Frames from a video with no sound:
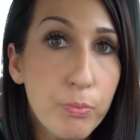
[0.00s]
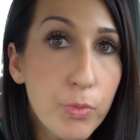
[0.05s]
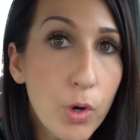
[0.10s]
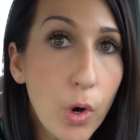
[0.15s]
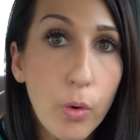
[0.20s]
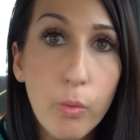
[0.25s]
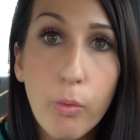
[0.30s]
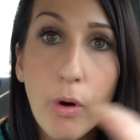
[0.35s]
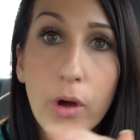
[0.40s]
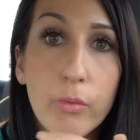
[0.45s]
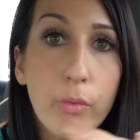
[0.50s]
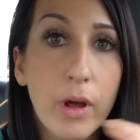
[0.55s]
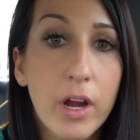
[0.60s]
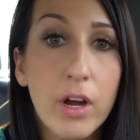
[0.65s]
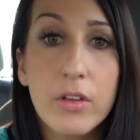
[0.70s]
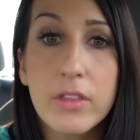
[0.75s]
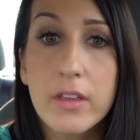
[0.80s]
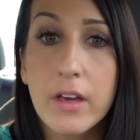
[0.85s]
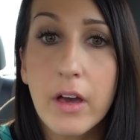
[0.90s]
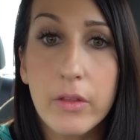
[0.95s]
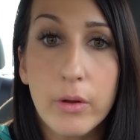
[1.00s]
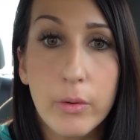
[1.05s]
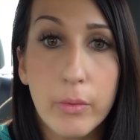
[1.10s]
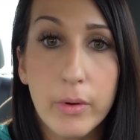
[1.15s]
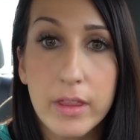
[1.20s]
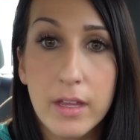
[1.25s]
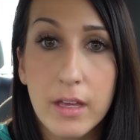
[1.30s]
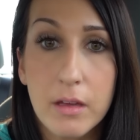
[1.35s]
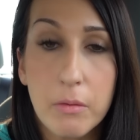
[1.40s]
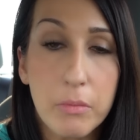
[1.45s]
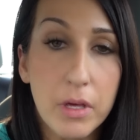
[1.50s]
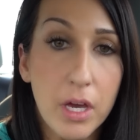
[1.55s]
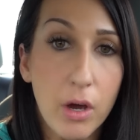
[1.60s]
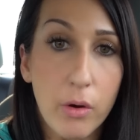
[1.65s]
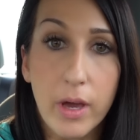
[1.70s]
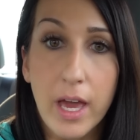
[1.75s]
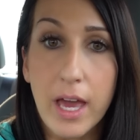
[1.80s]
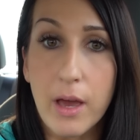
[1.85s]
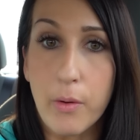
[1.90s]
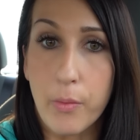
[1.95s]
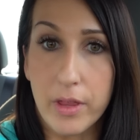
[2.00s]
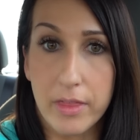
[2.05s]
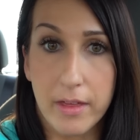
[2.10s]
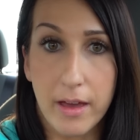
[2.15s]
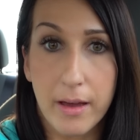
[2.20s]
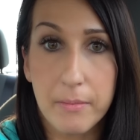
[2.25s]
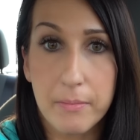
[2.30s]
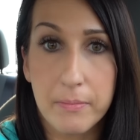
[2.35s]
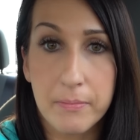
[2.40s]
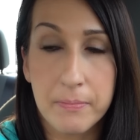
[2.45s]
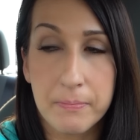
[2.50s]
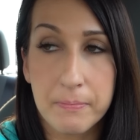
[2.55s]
Go one way or the other with it and be okay with it.